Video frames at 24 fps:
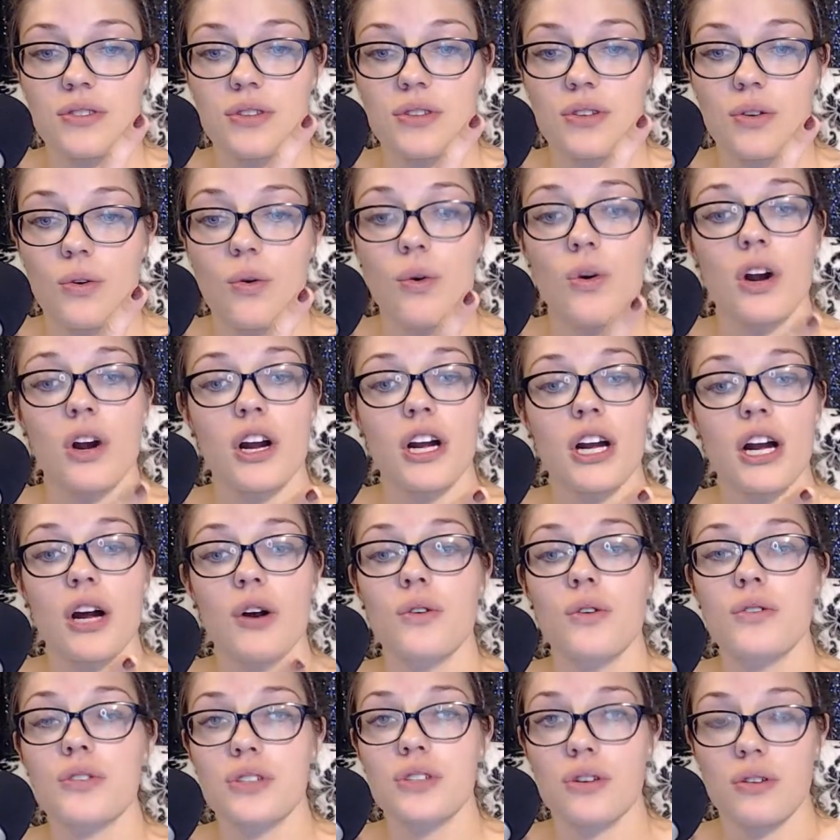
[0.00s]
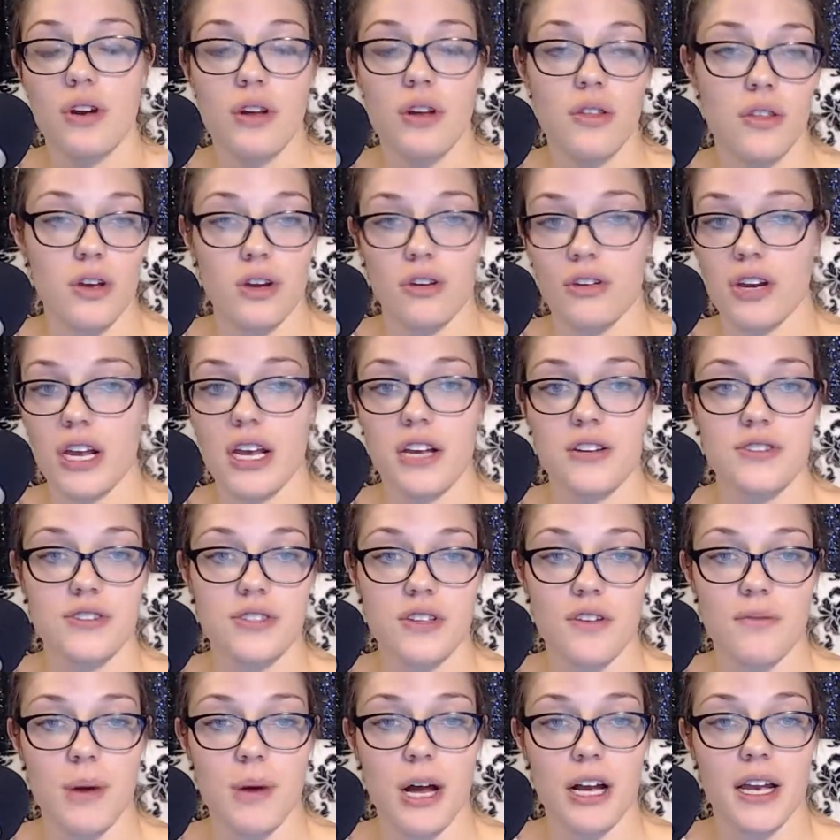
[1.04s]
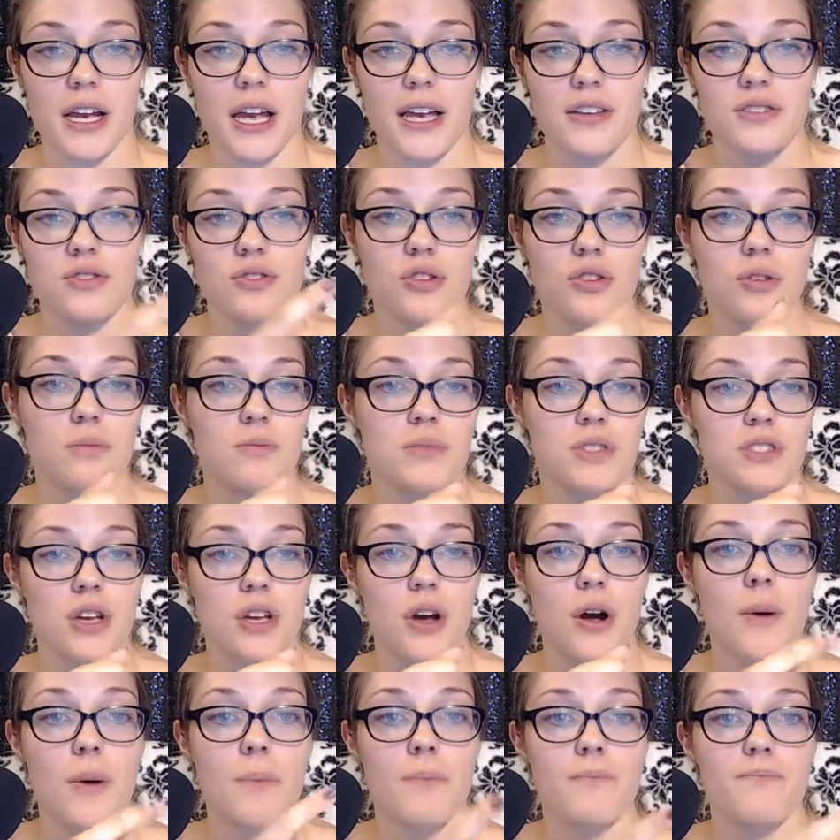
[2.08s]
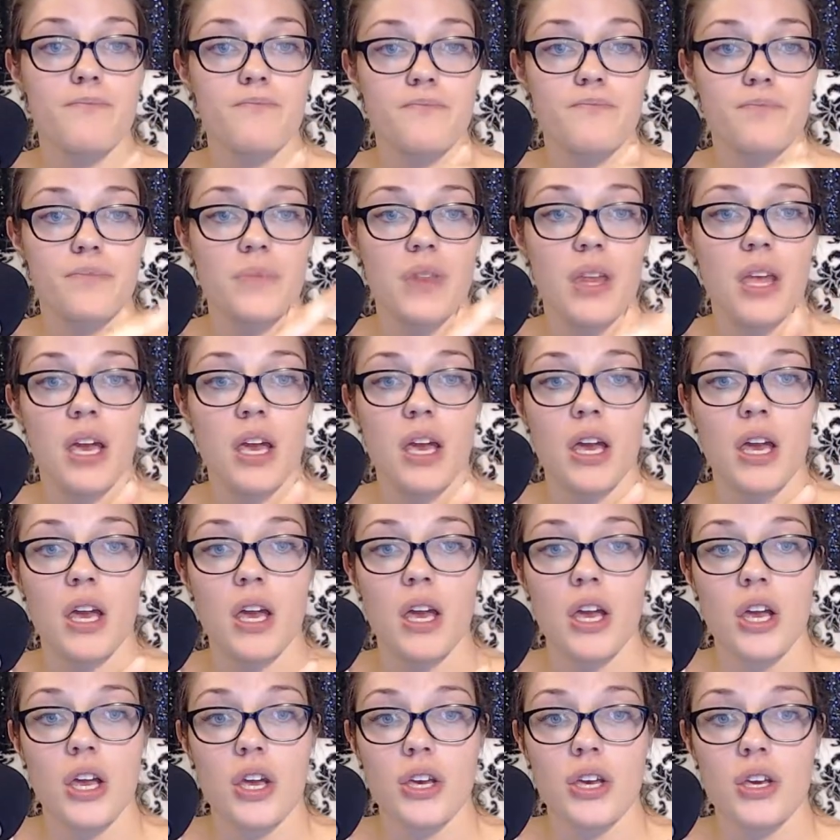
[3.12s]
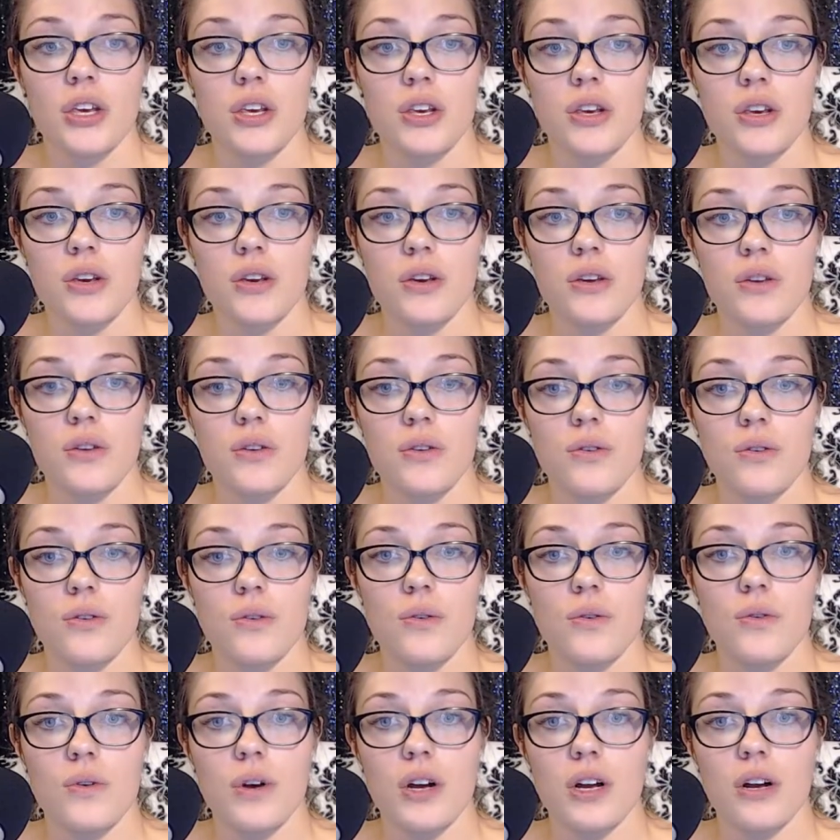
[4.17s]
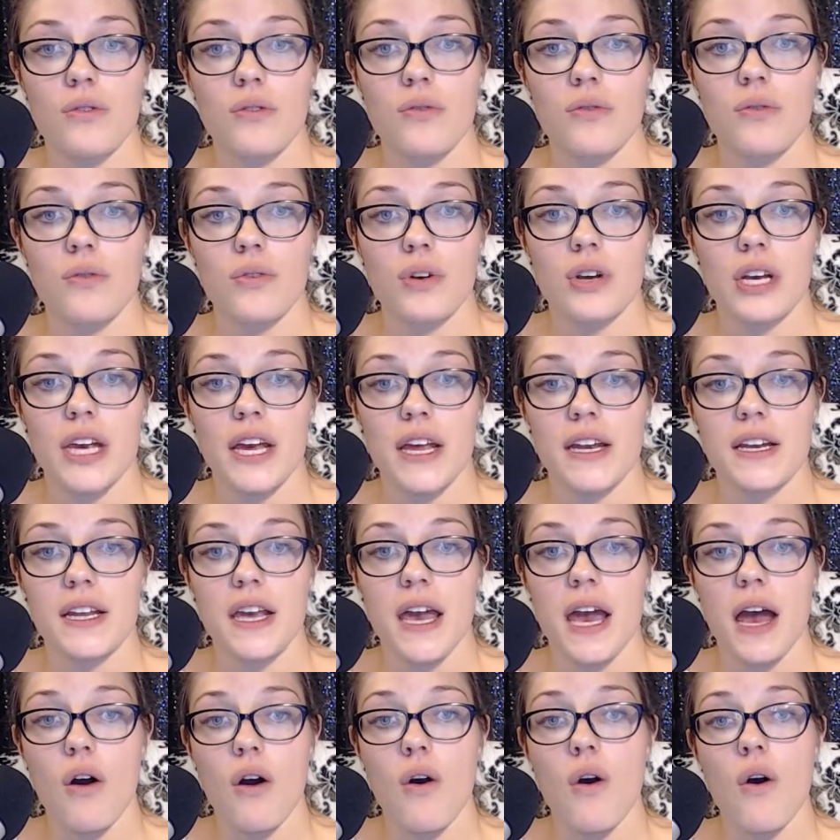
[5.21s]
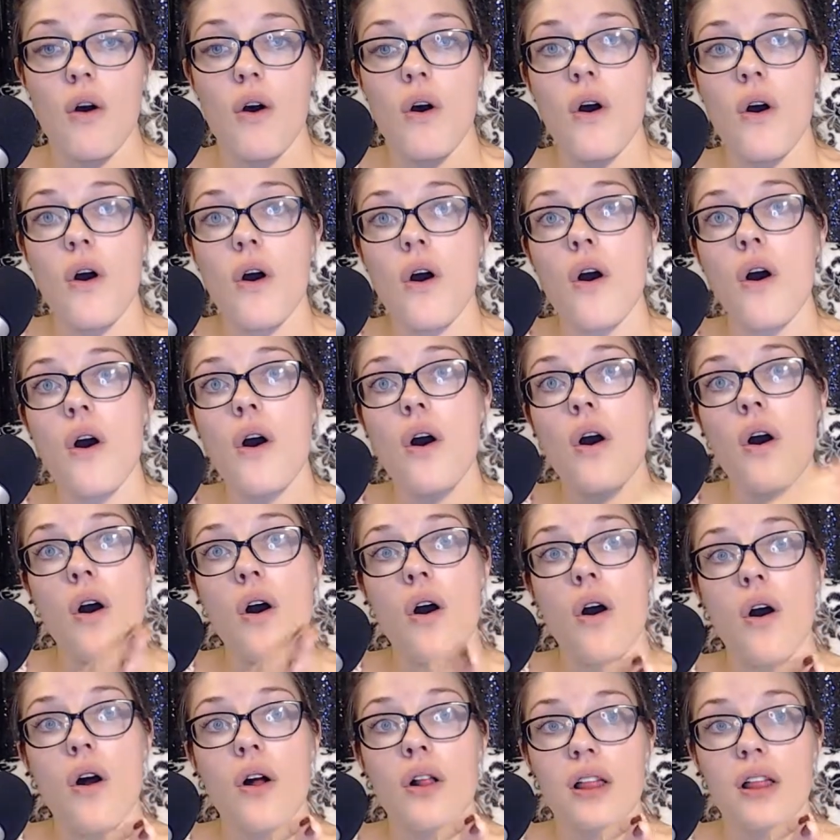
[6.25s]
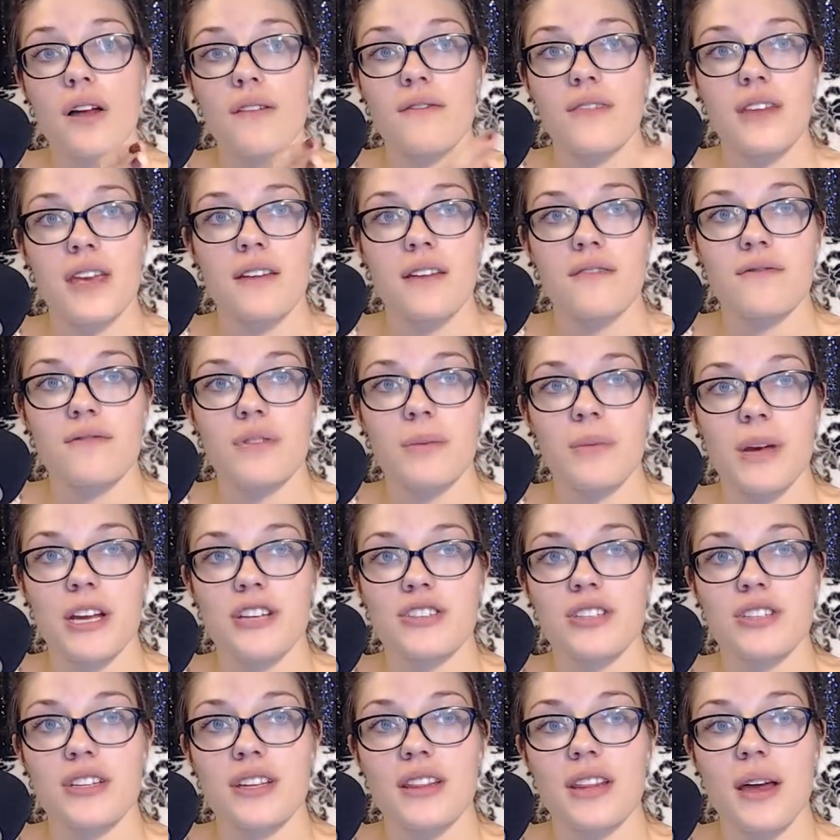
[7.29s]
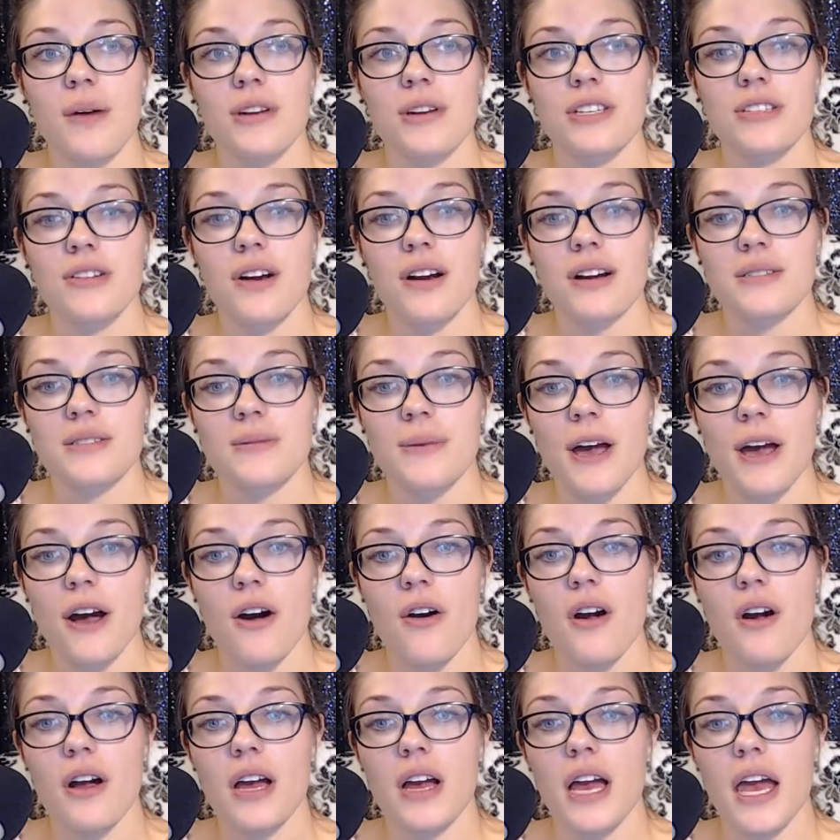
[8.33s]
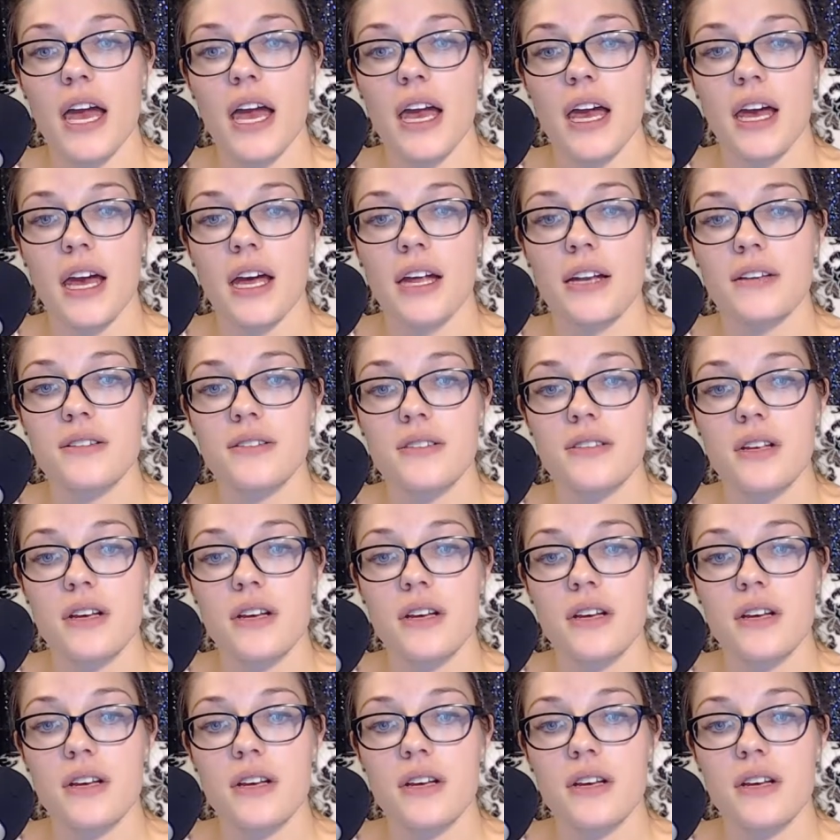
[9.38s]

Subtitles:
or go to the Create Yourself podcast group. So you can get all of the information that we talked about. And